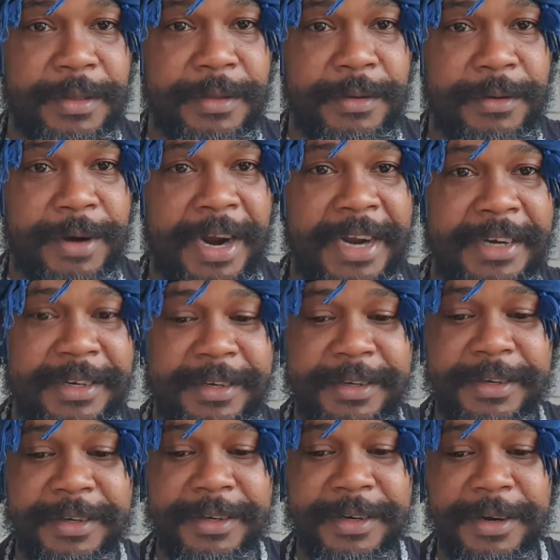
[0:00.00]
right,
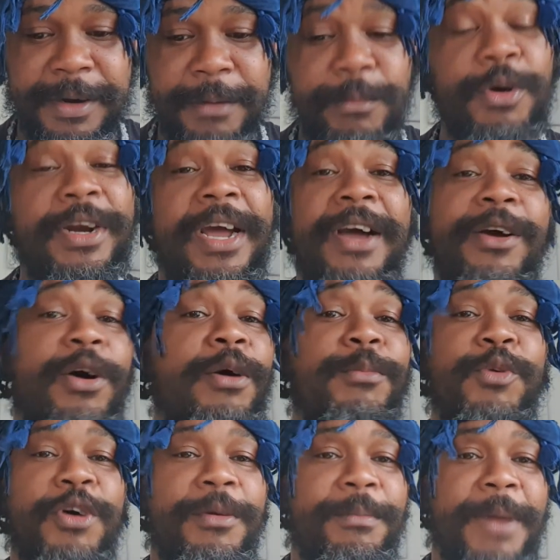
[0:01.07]
more than come
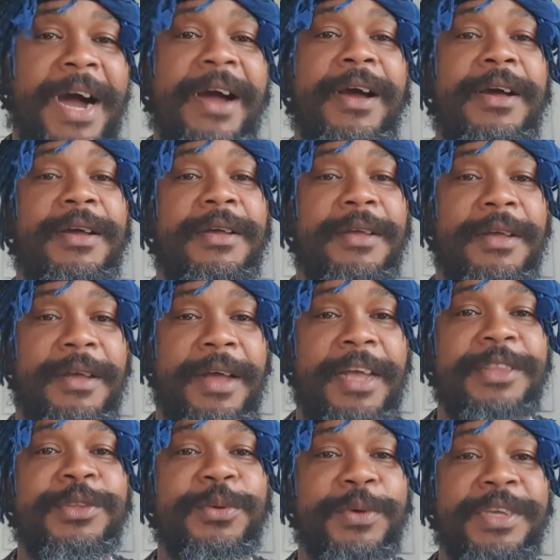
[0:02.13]
on back
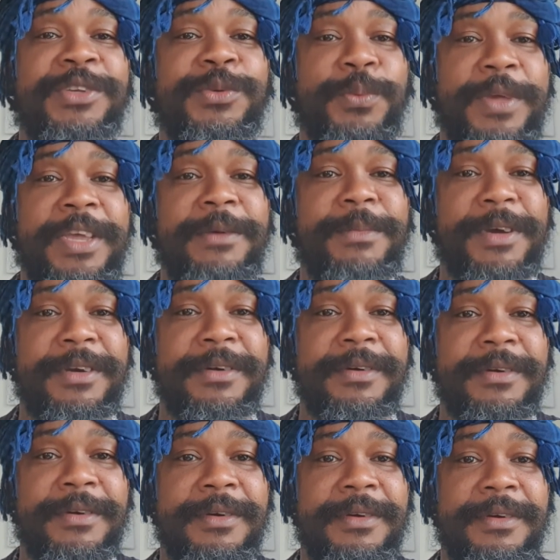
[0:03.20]
unto his way, man.
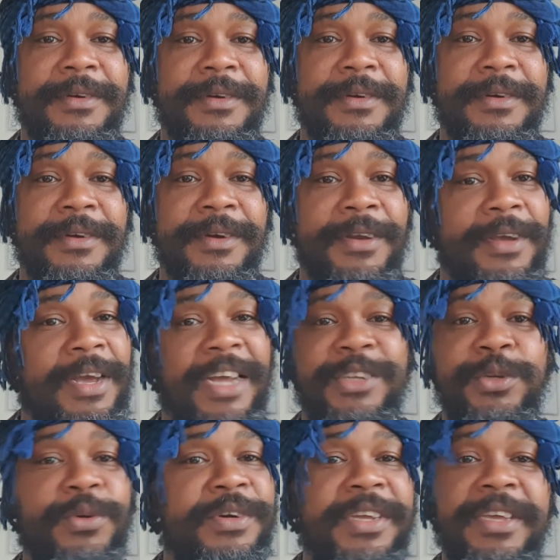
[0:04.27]

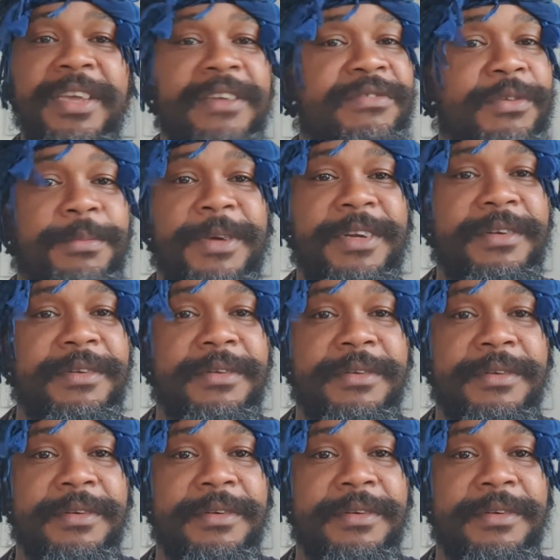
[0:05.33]
Because on the evil, man.